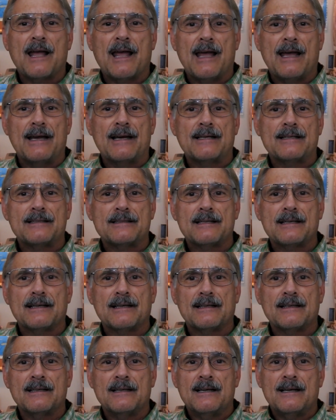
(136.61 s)
and
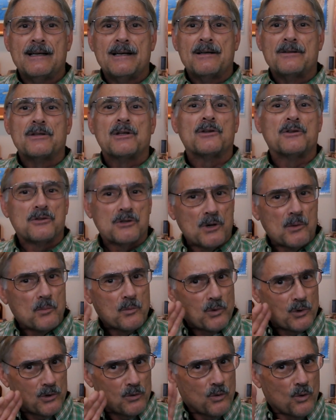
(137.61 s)
the
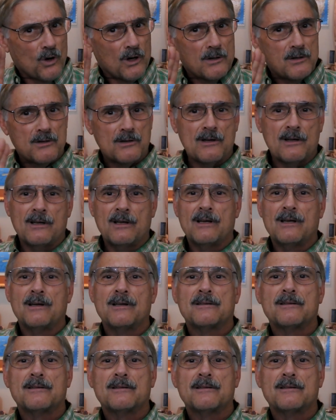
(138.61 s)
number one